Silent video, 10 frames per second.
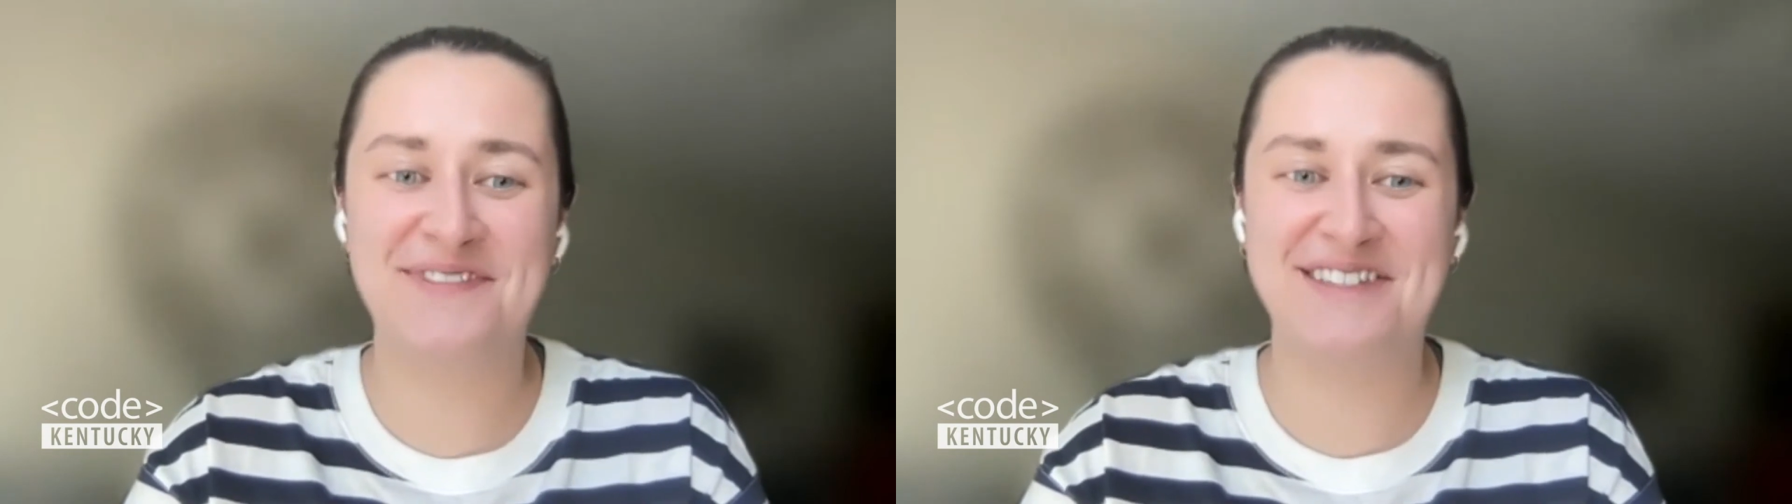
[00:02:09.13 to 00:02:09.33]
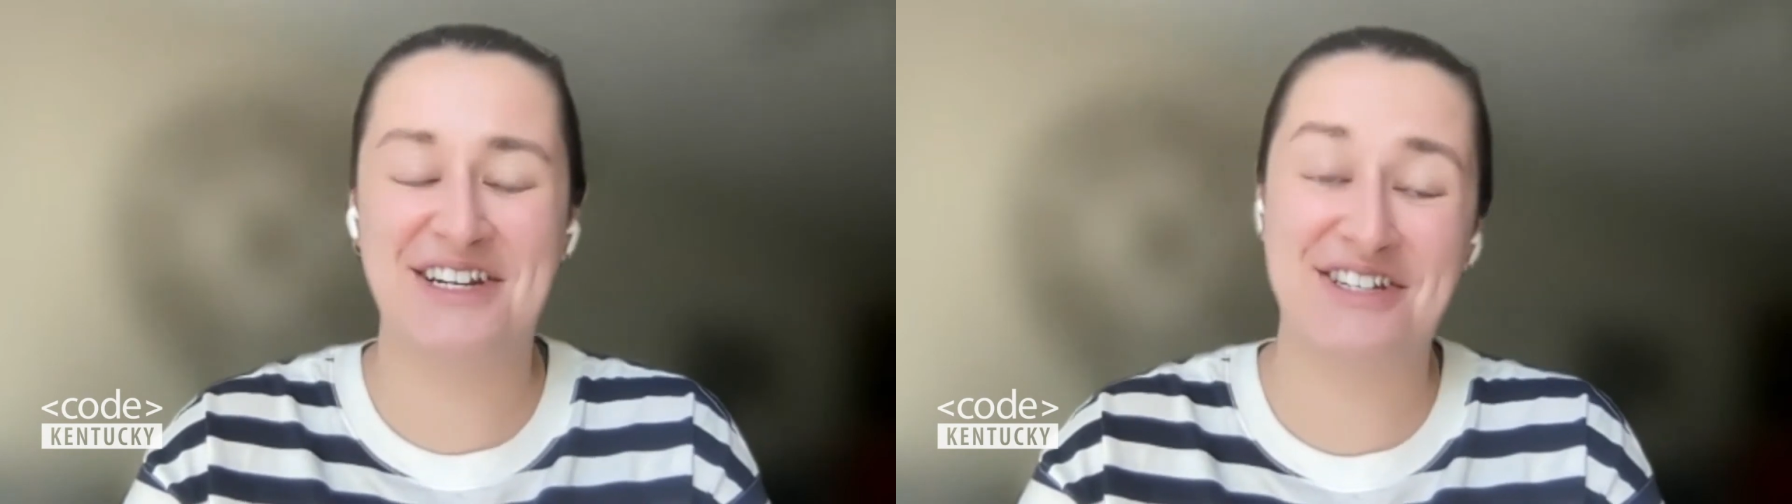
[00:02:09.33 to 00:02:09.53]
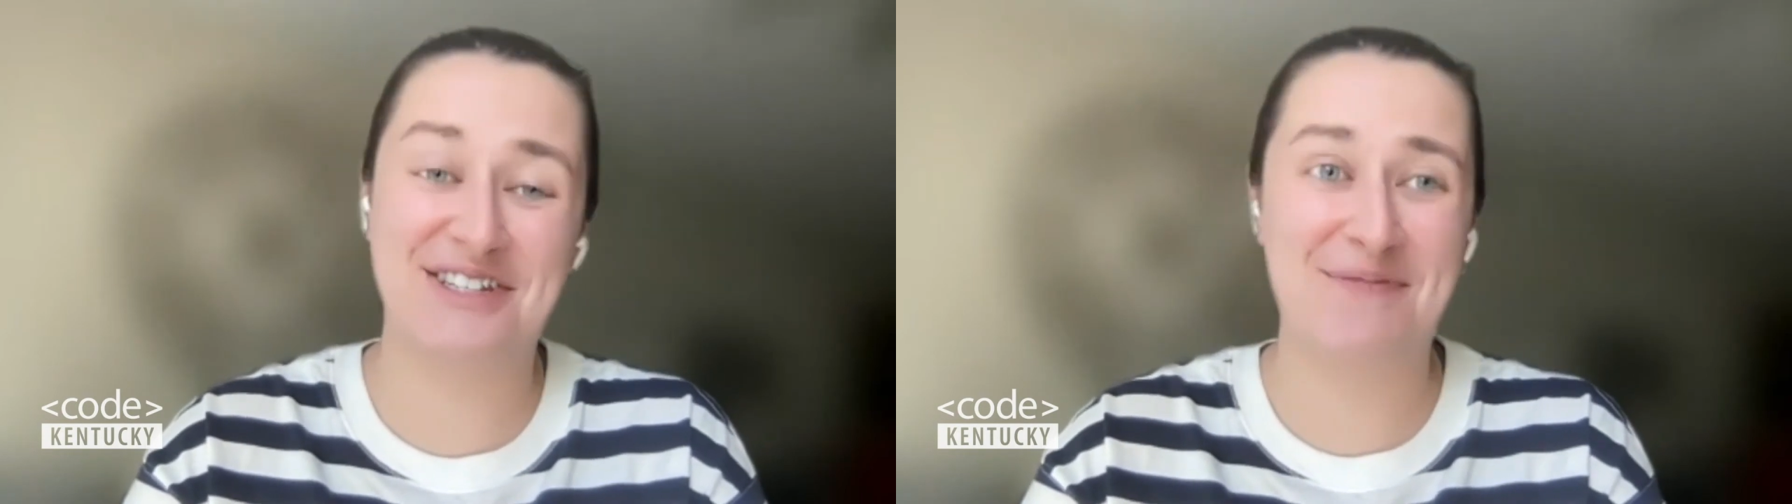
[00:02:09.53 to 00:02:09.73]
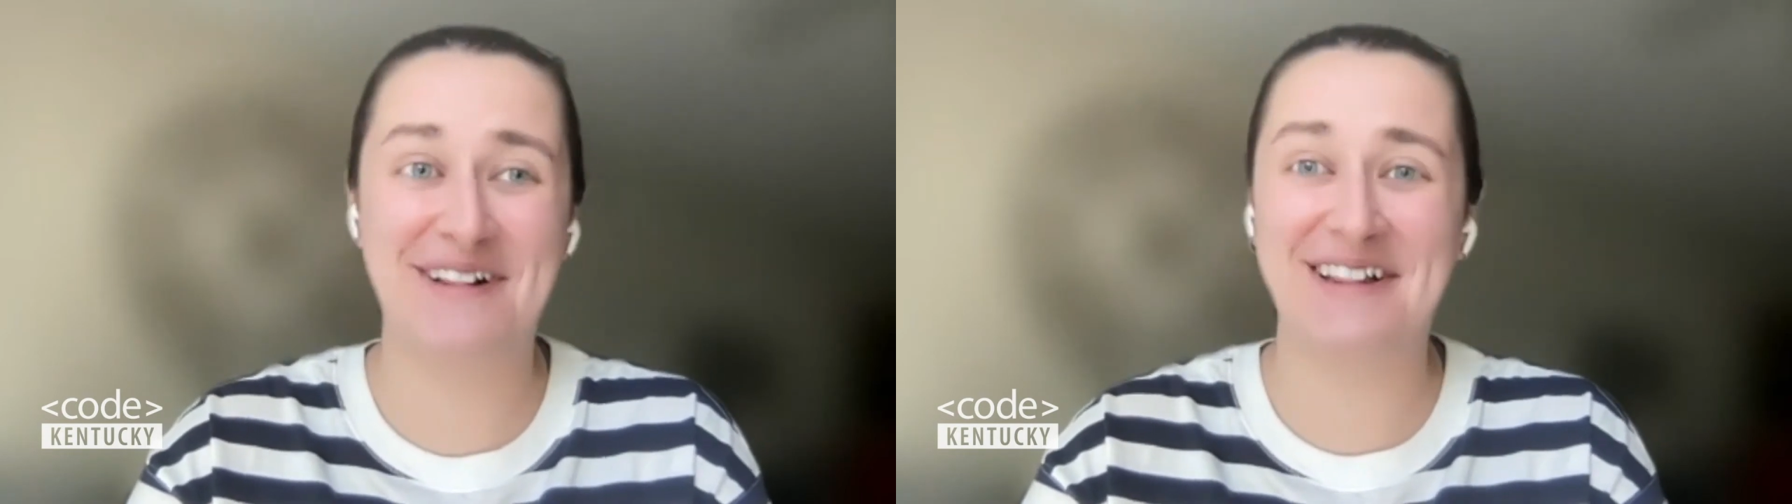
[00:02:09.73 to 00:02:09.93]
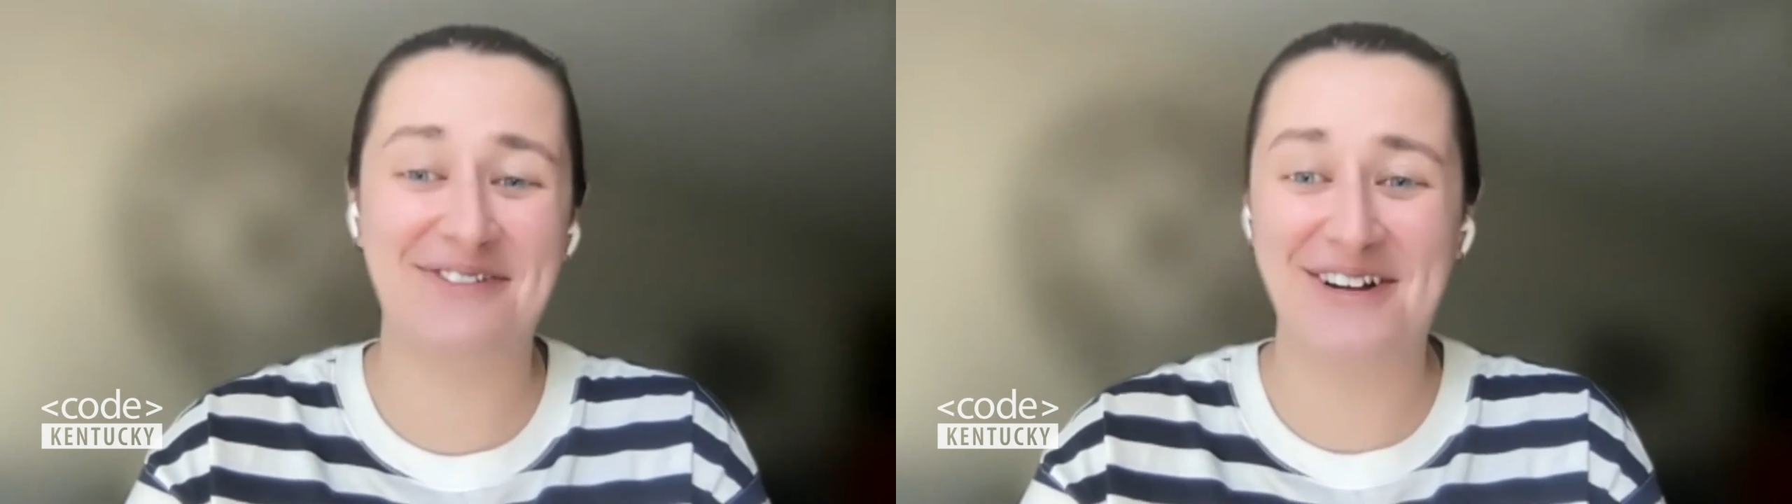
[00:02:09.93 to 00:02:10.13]
Just
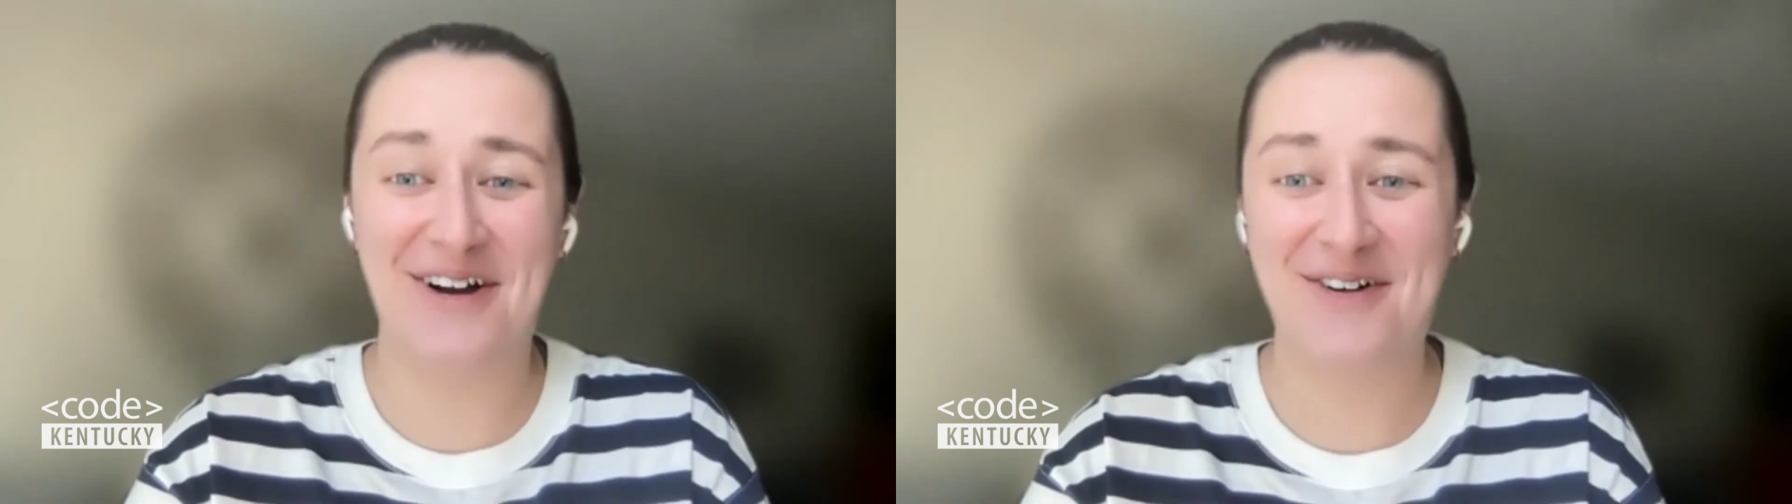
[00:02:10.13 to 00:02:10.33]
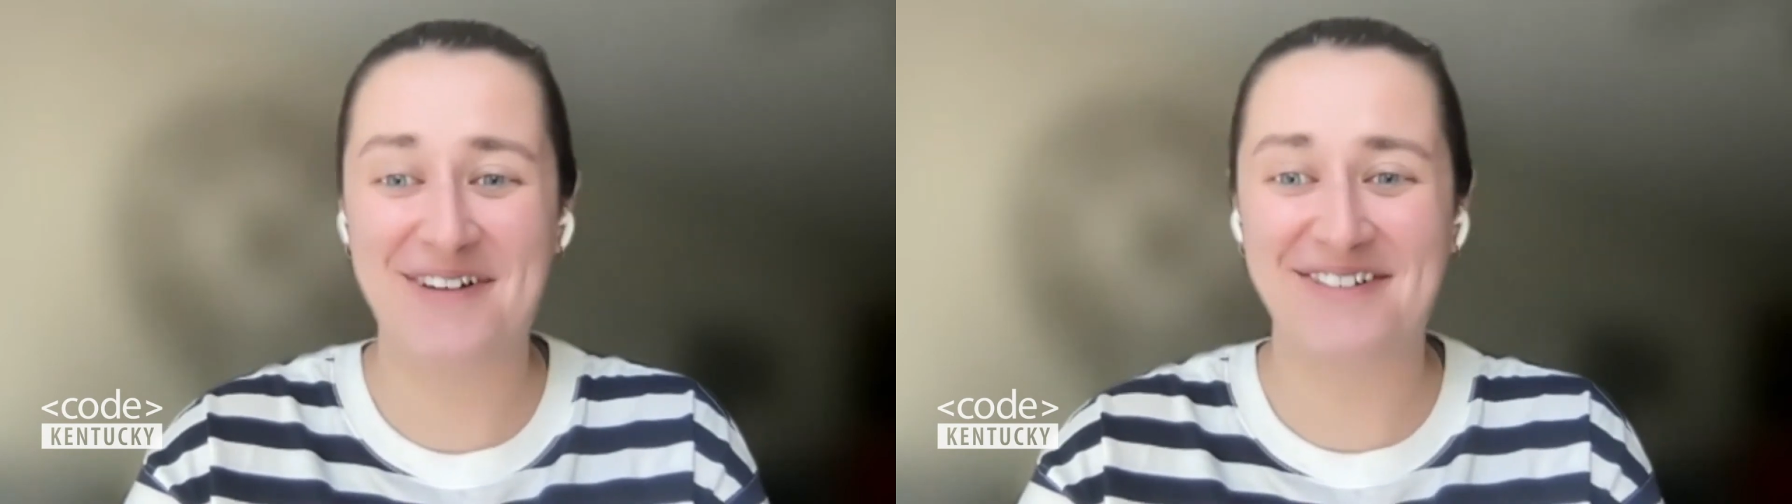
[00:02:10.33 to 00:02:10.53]
completely rehaul my